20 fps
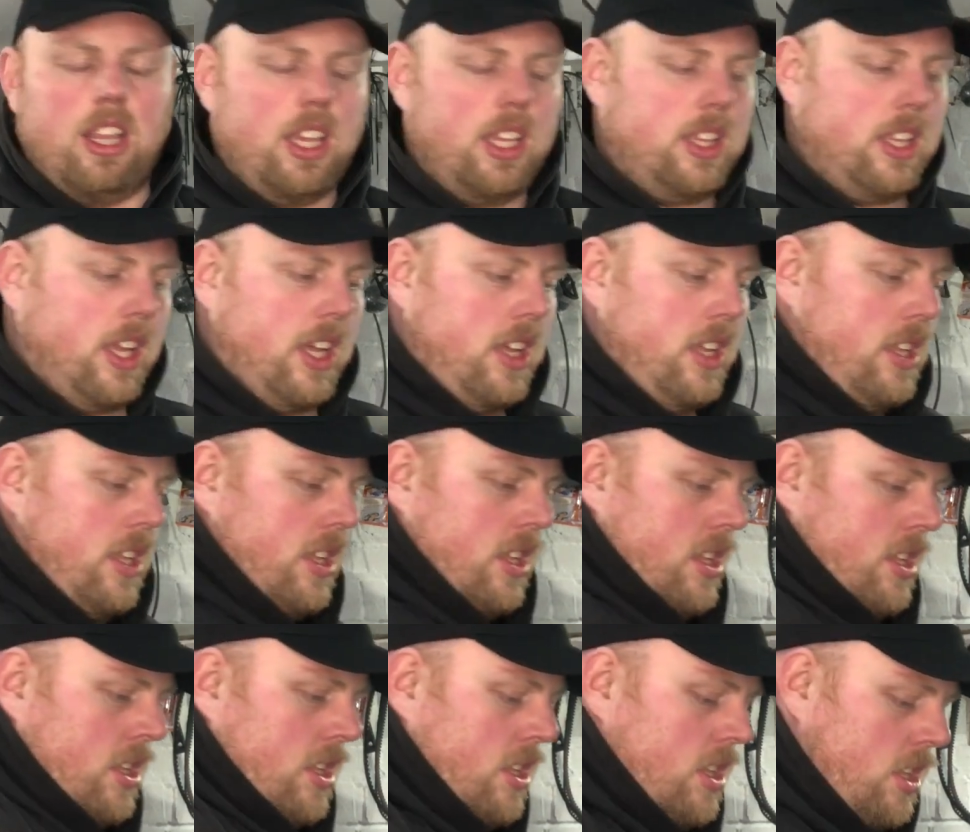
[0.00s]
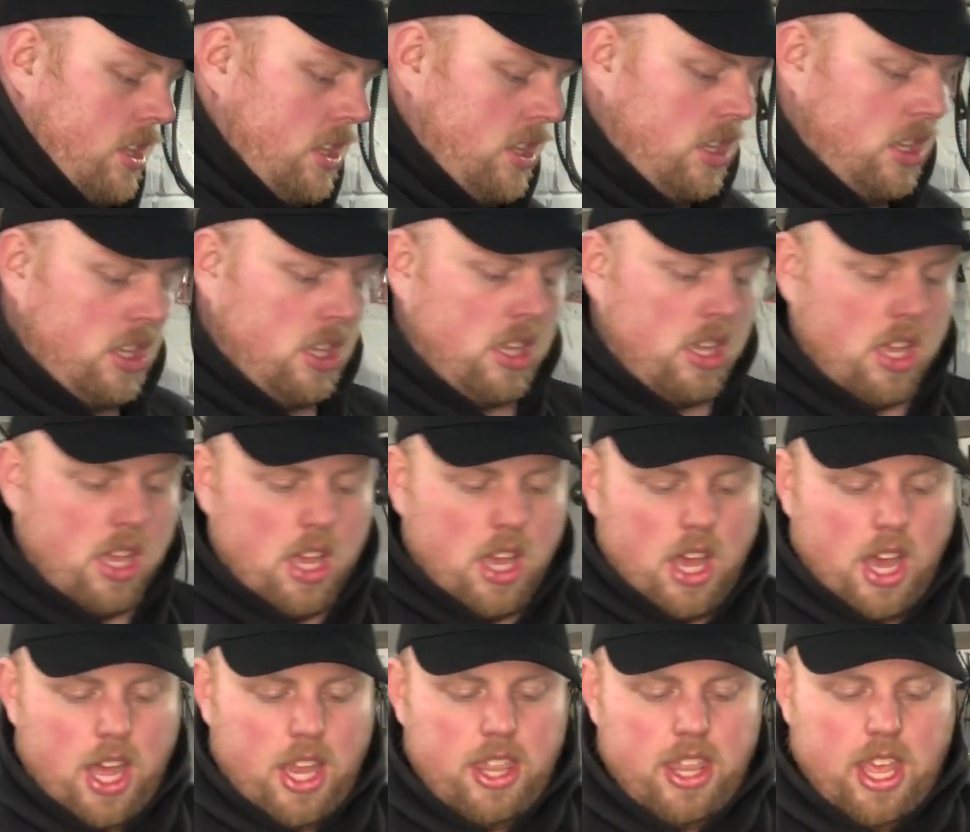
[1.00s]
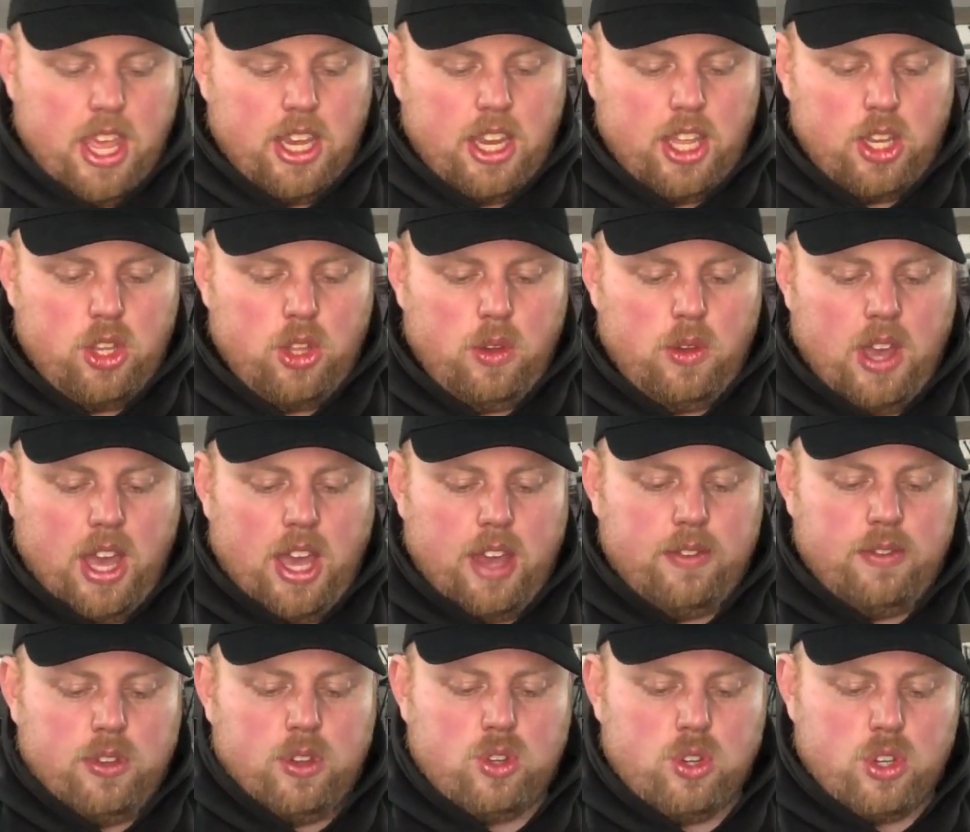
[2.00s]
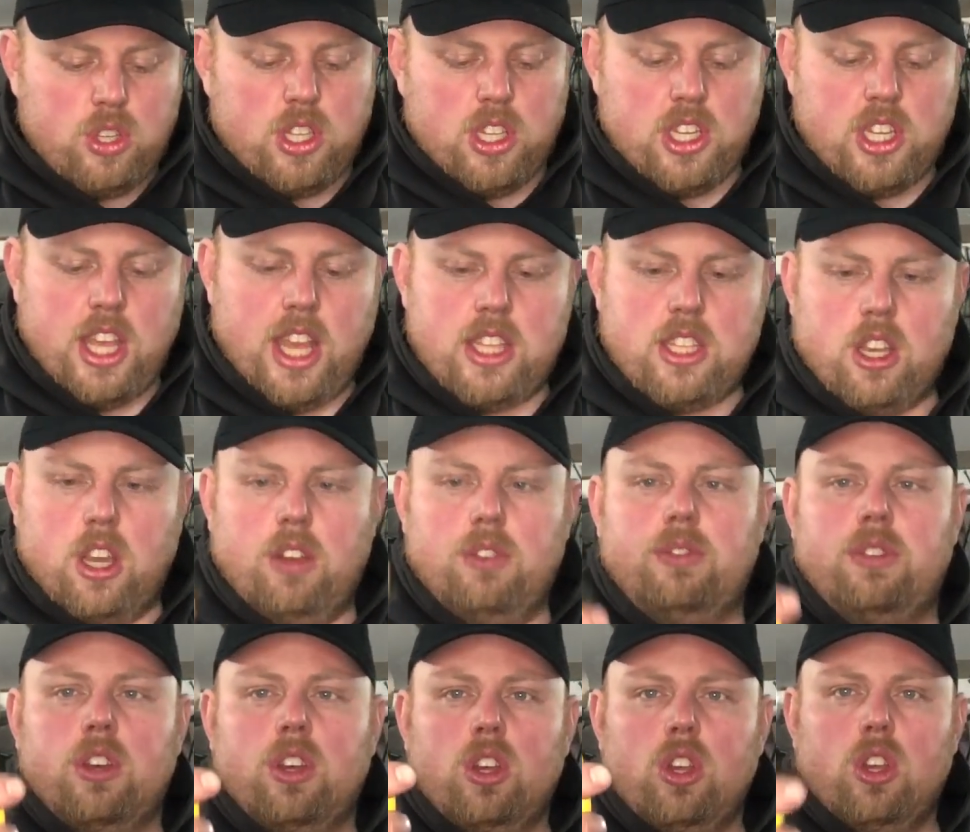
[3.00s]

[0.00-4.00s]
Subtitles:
like that. And then I do have just a set of